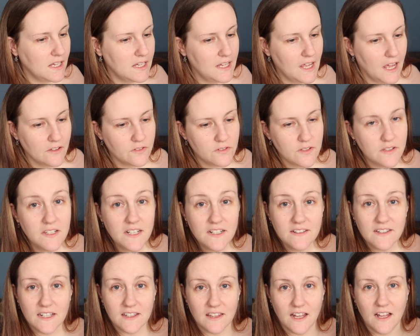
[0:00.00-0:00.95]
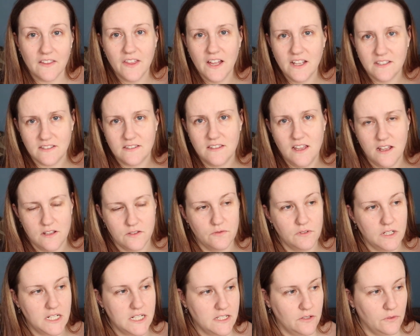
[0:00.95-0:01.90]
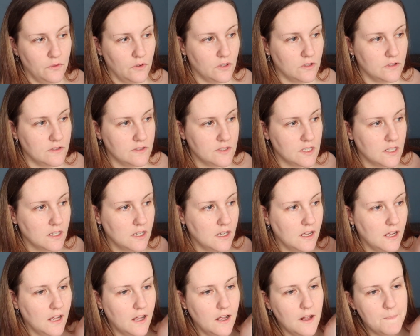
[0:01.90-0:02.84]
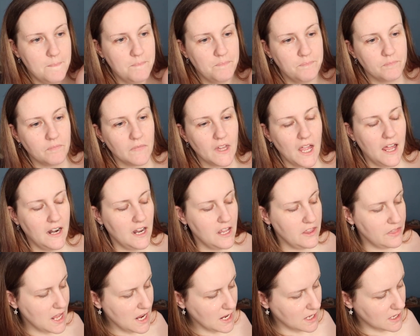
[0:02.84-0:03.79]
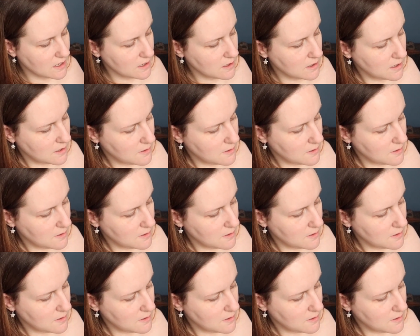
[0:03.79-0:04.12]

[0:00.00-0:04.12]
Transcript: Yeah, so things like that. That's really difficult. And I think,